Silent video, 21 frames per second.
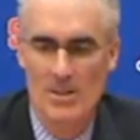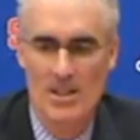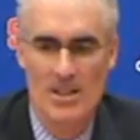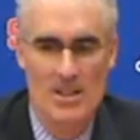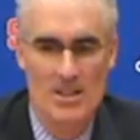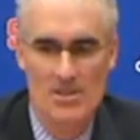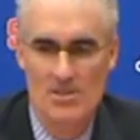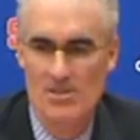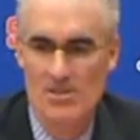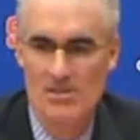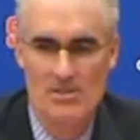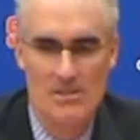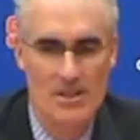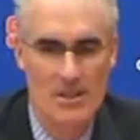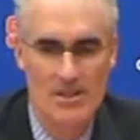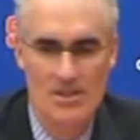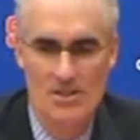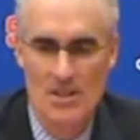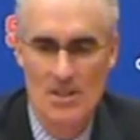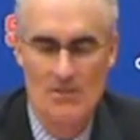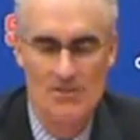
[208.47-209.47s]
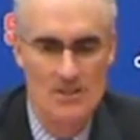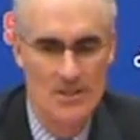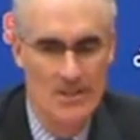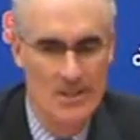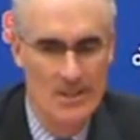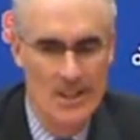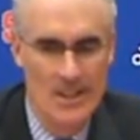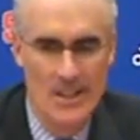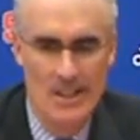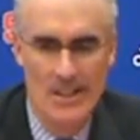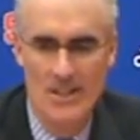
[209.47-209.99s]
But he's suffered
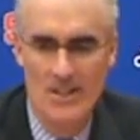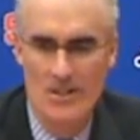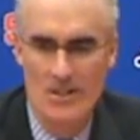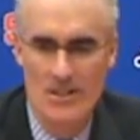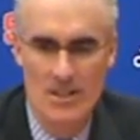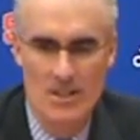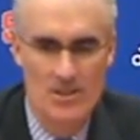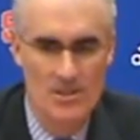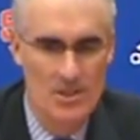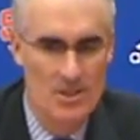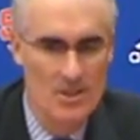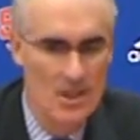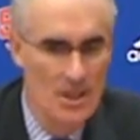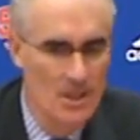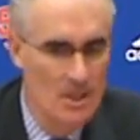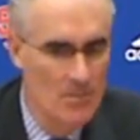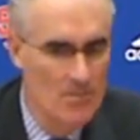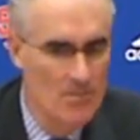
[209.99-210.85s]
knee injuries,